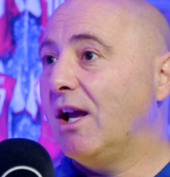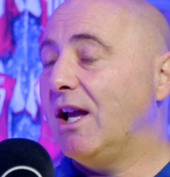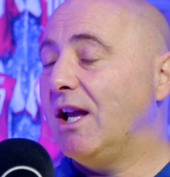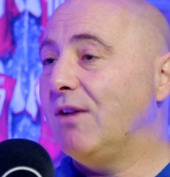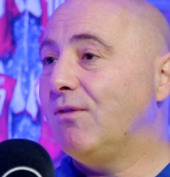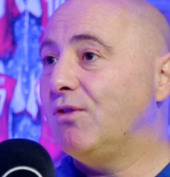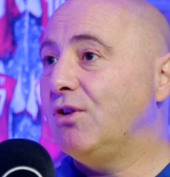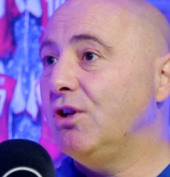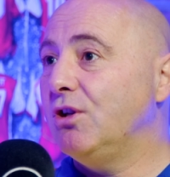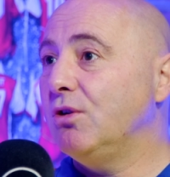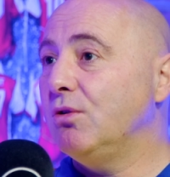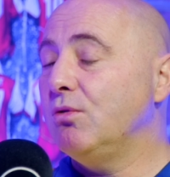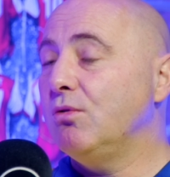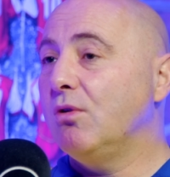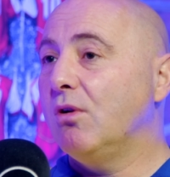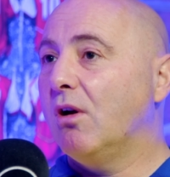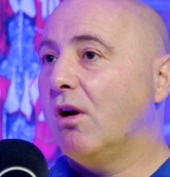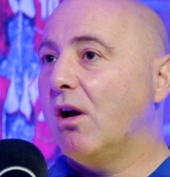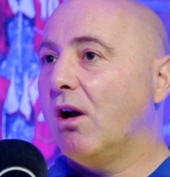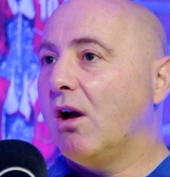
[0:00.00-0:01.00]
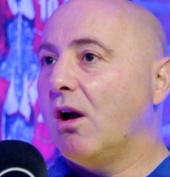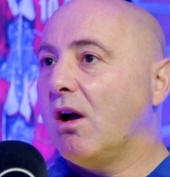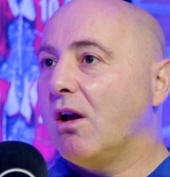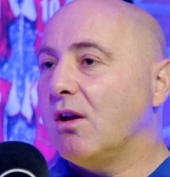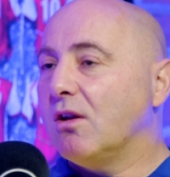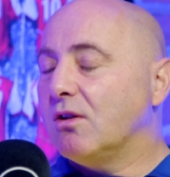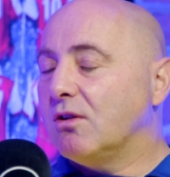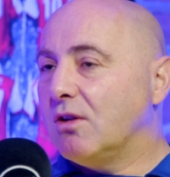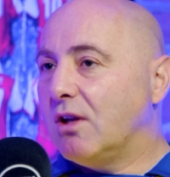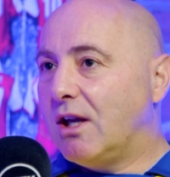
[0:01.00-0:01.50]
if you
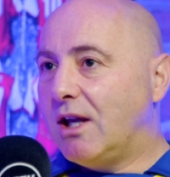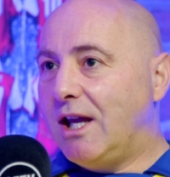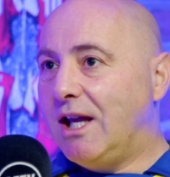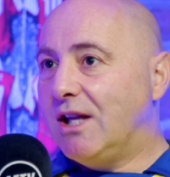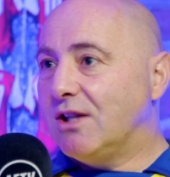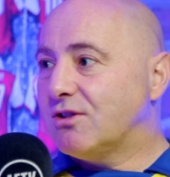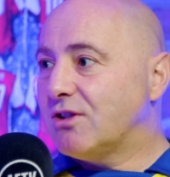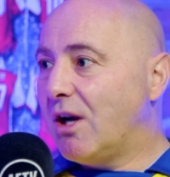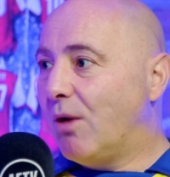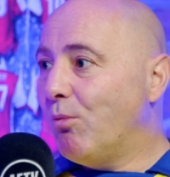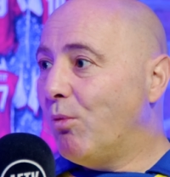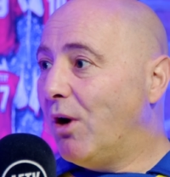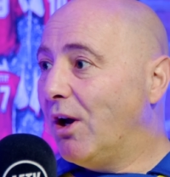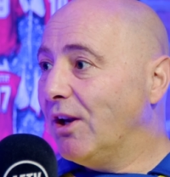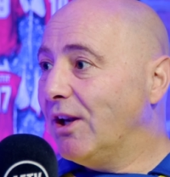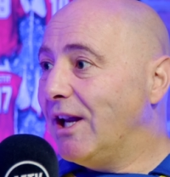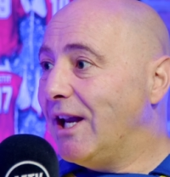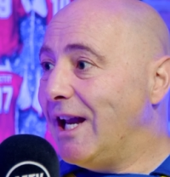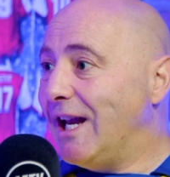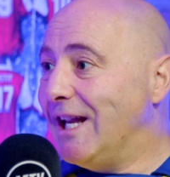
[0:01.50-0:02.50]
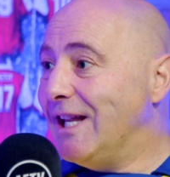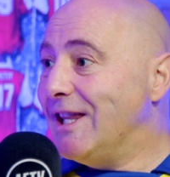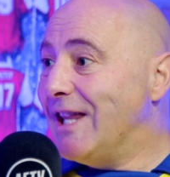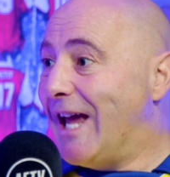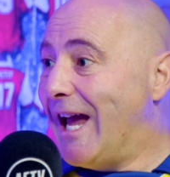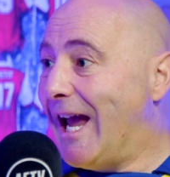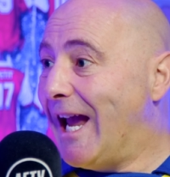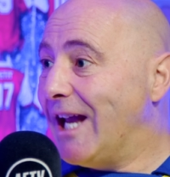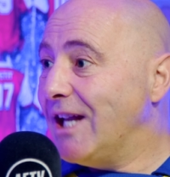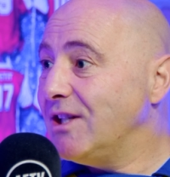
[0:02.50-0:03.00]
hit someone in the
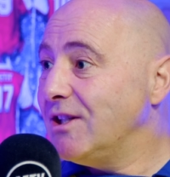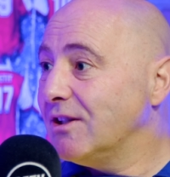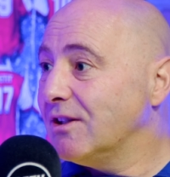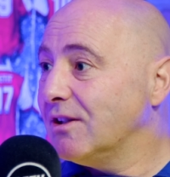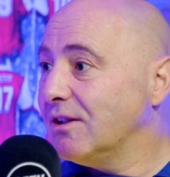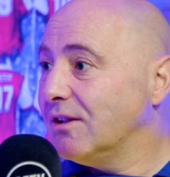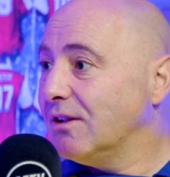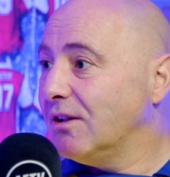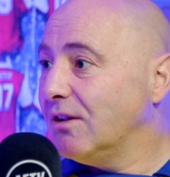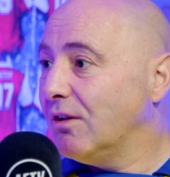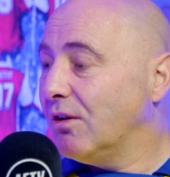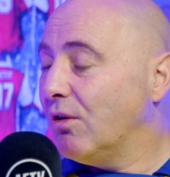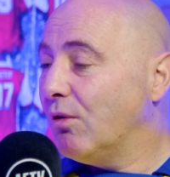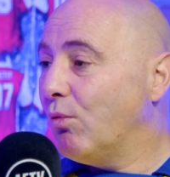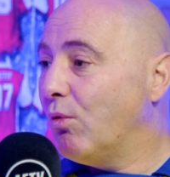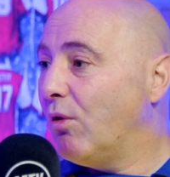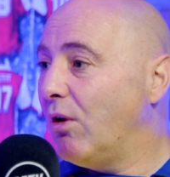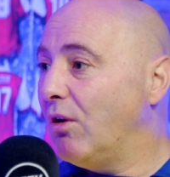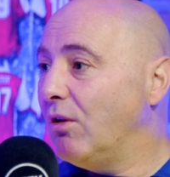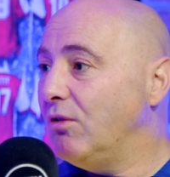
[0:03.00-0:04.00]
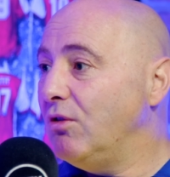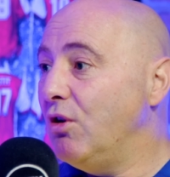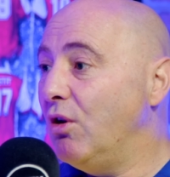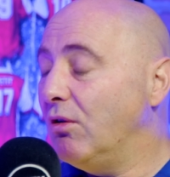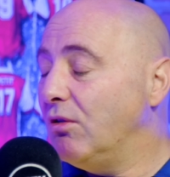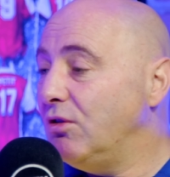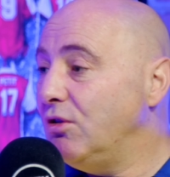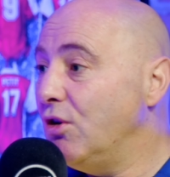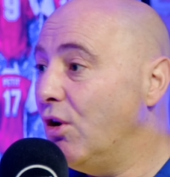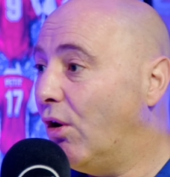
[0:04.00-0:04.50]
head,
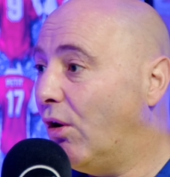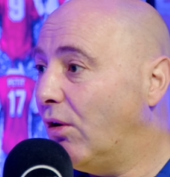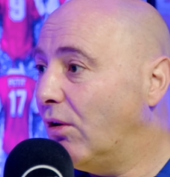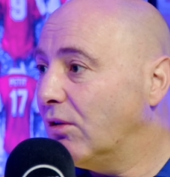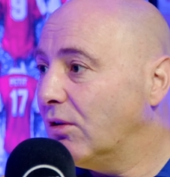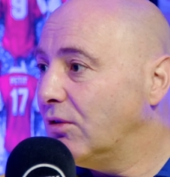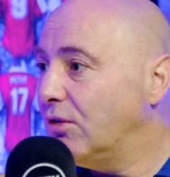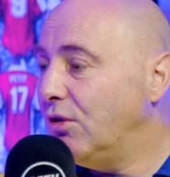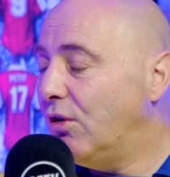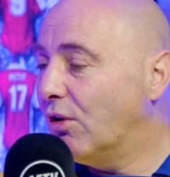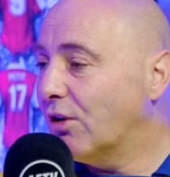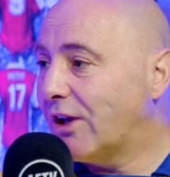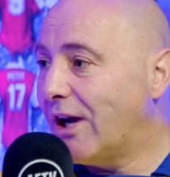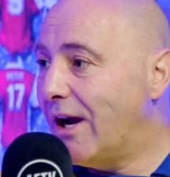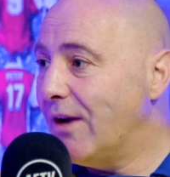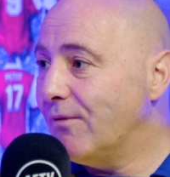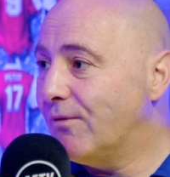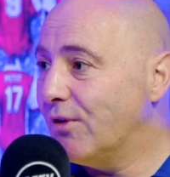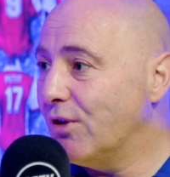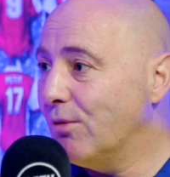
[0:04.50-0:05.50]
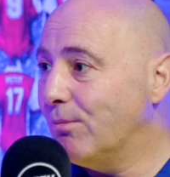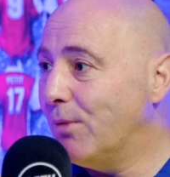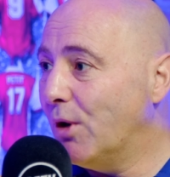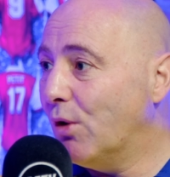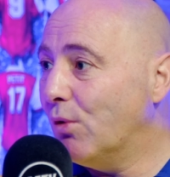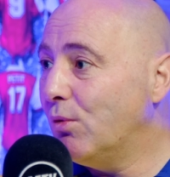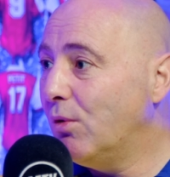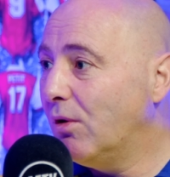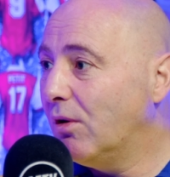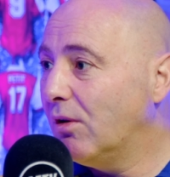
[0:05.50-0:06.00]
not not going for the
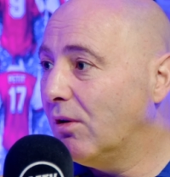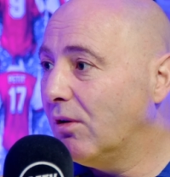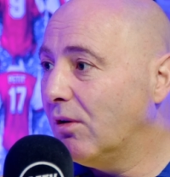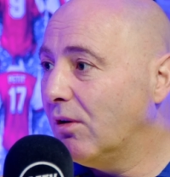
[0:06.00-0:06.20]
ball